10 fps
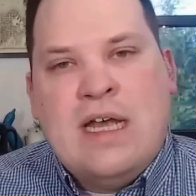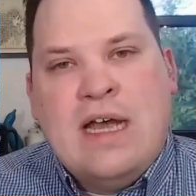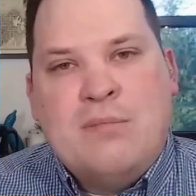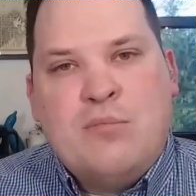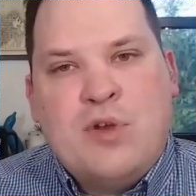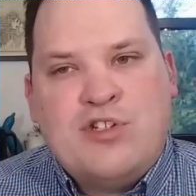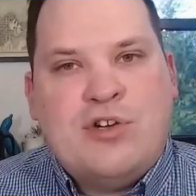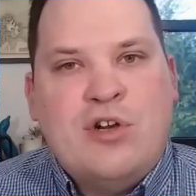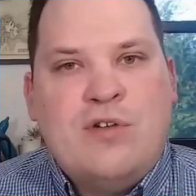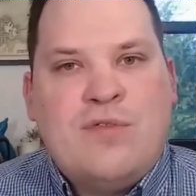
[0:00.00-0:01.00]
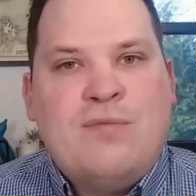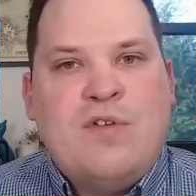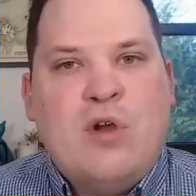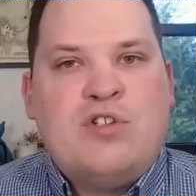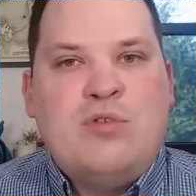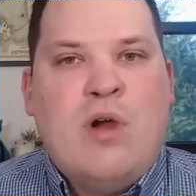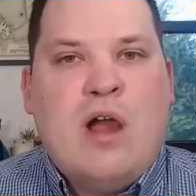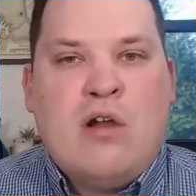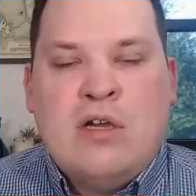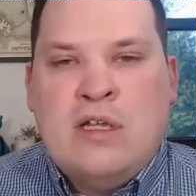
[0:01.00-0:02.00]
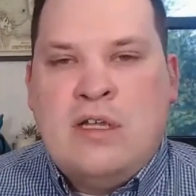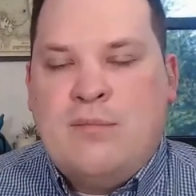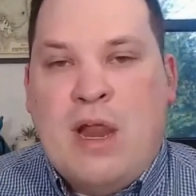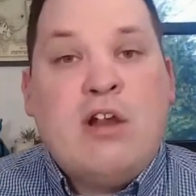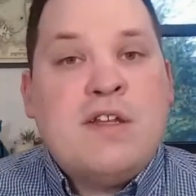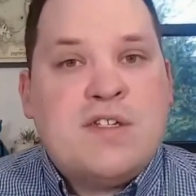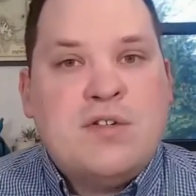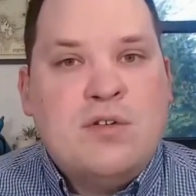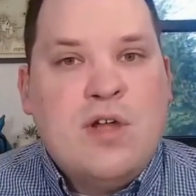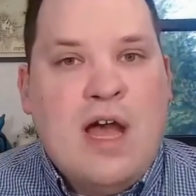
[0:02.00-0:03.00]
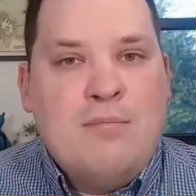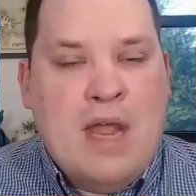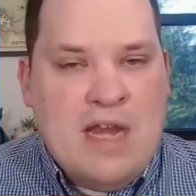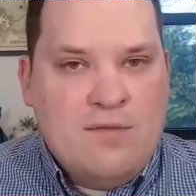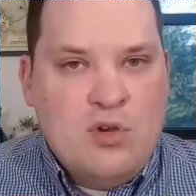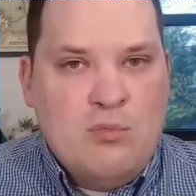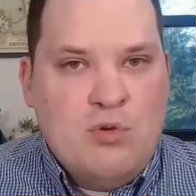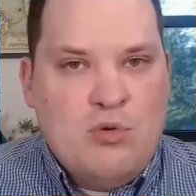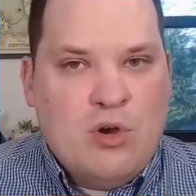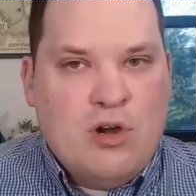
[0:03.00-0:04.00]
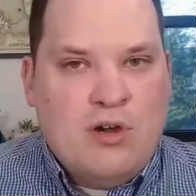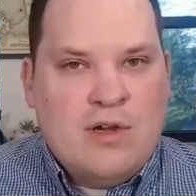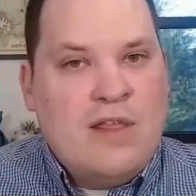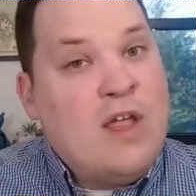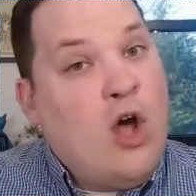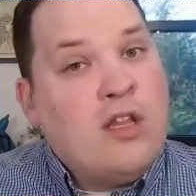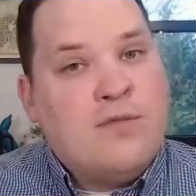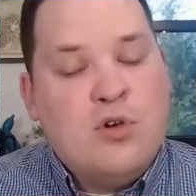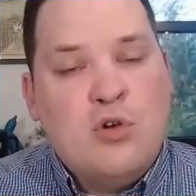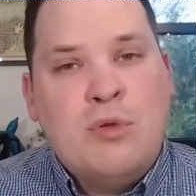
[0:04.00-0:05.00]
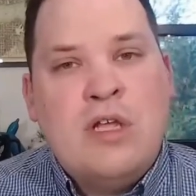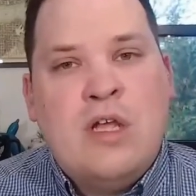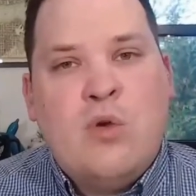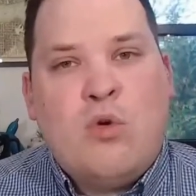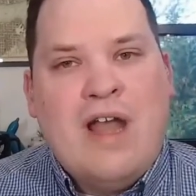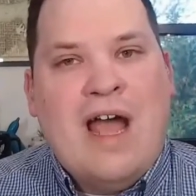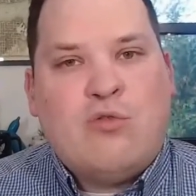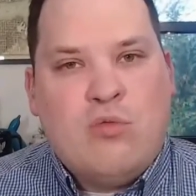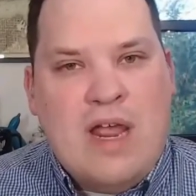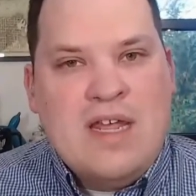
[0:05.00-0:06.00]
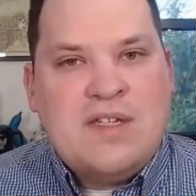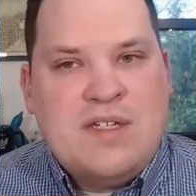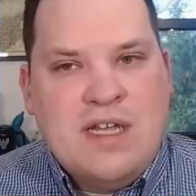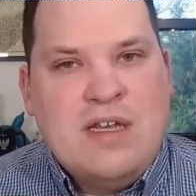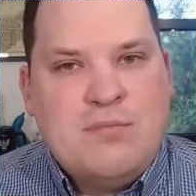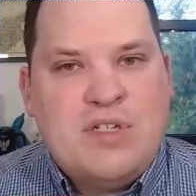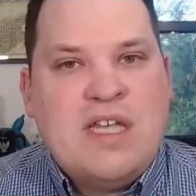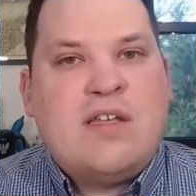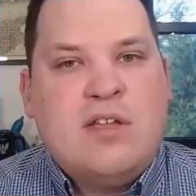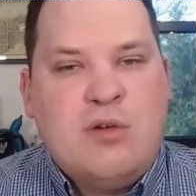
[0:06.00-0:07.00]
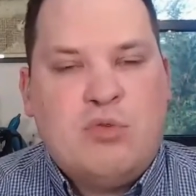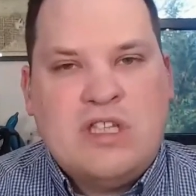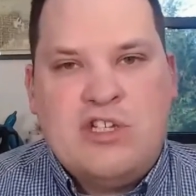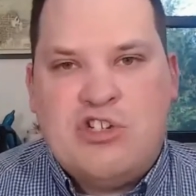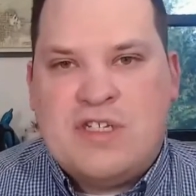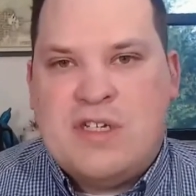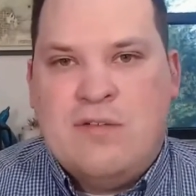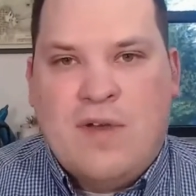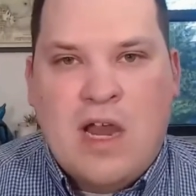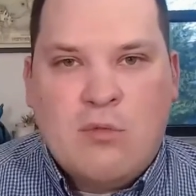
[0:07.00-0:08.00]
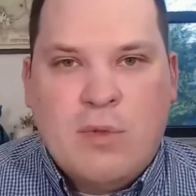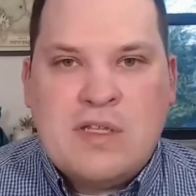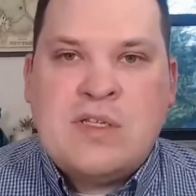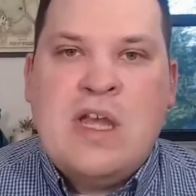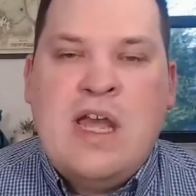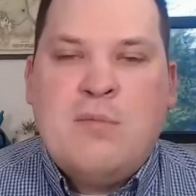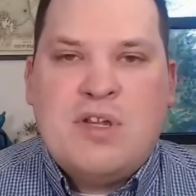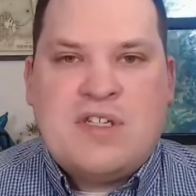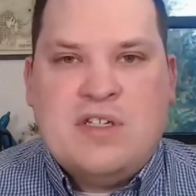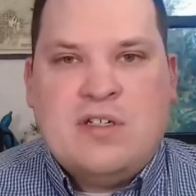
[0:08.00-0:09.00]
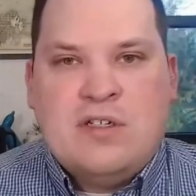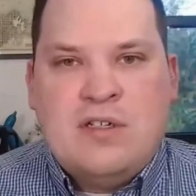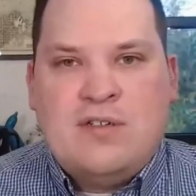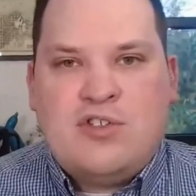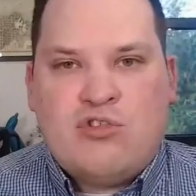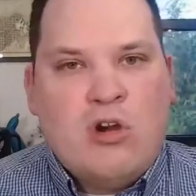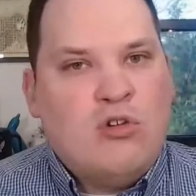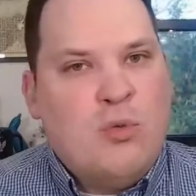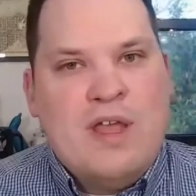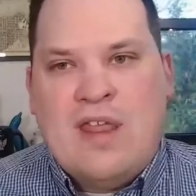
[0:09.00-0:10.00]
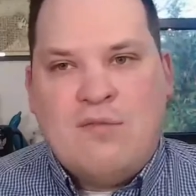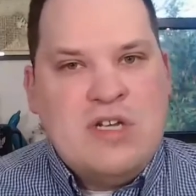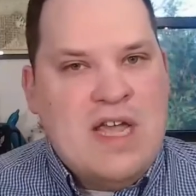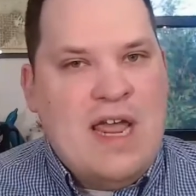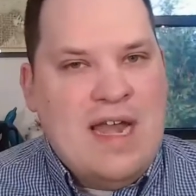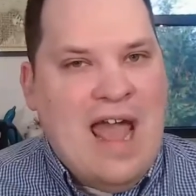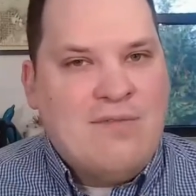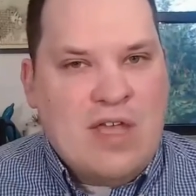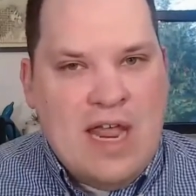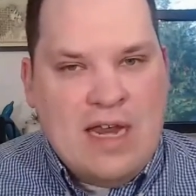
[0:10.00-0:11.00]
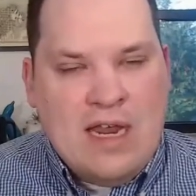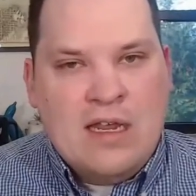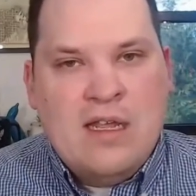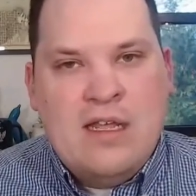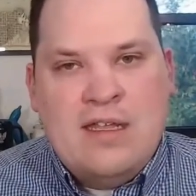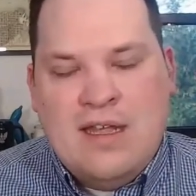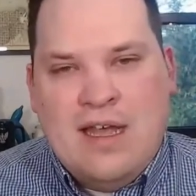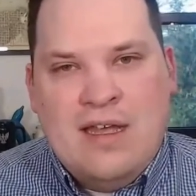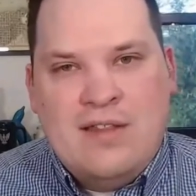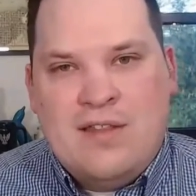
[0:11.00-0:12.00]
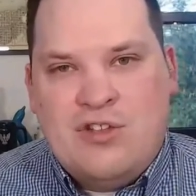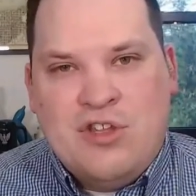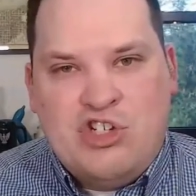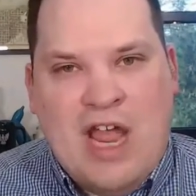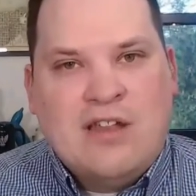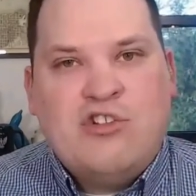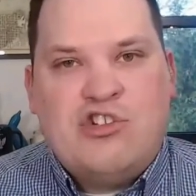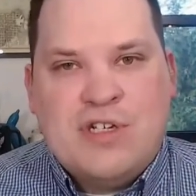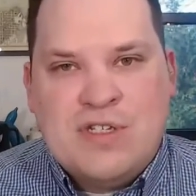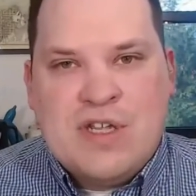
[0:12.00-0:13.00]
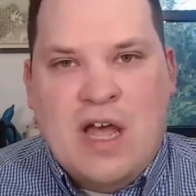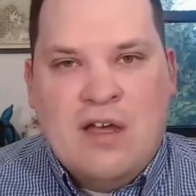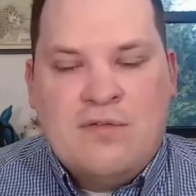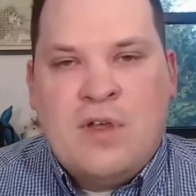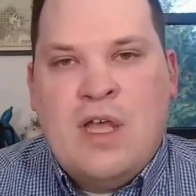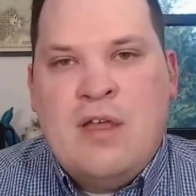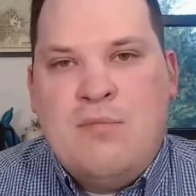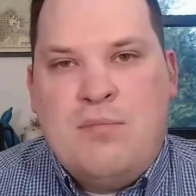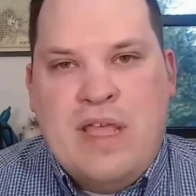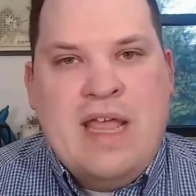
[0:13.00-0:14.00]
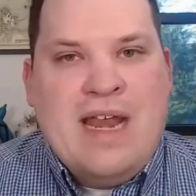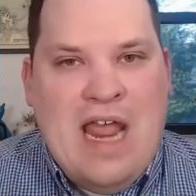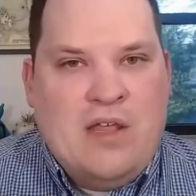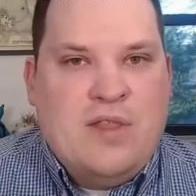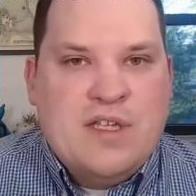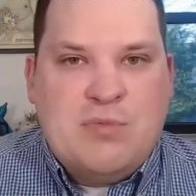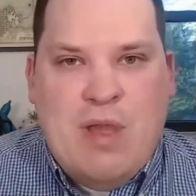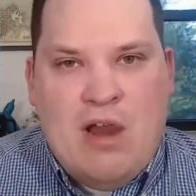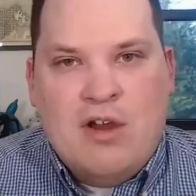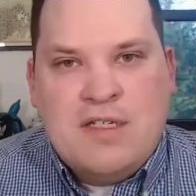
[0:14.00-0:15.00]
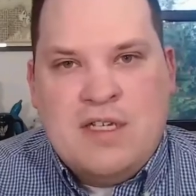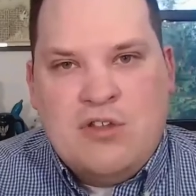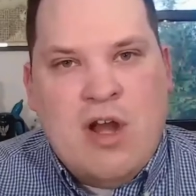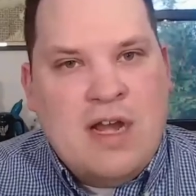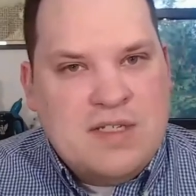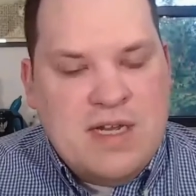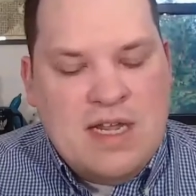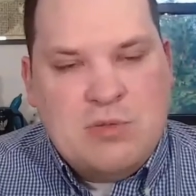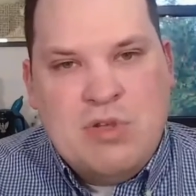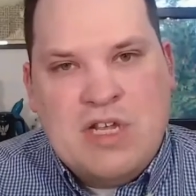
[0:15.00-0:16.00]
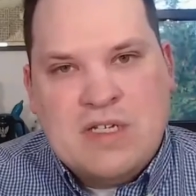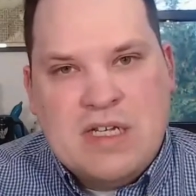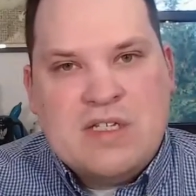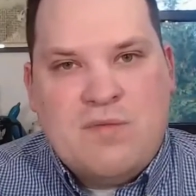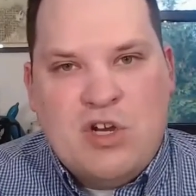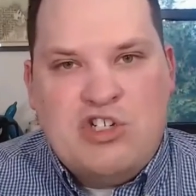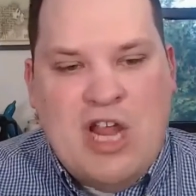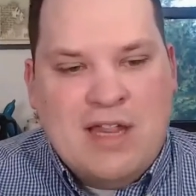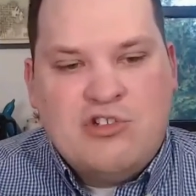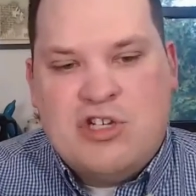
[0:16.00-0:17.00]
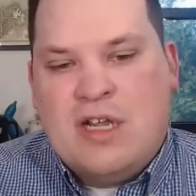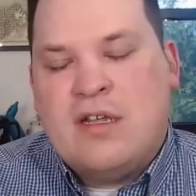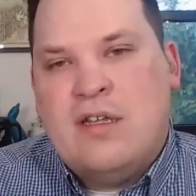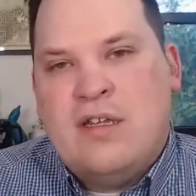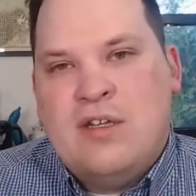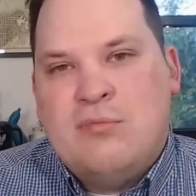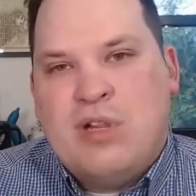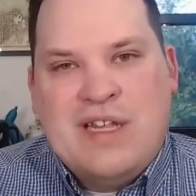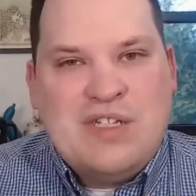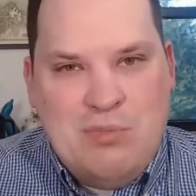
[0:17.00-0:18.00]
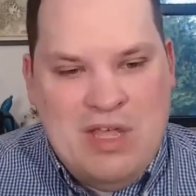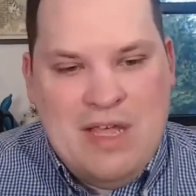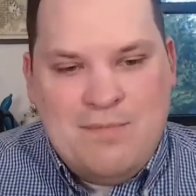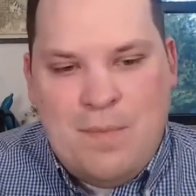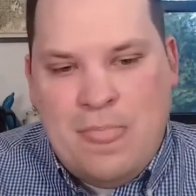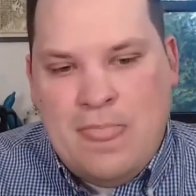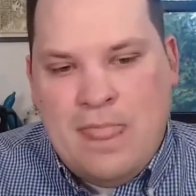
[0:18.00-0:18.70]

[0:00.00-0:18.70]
Um, we just heard from folks who are parents, um, many of whom who were, I think all of whom were not raised in particularly religious environments, but still struggle with every day navigating uh, the, the challenges of being an atheist parent in the United States because it is a very challenging place to be.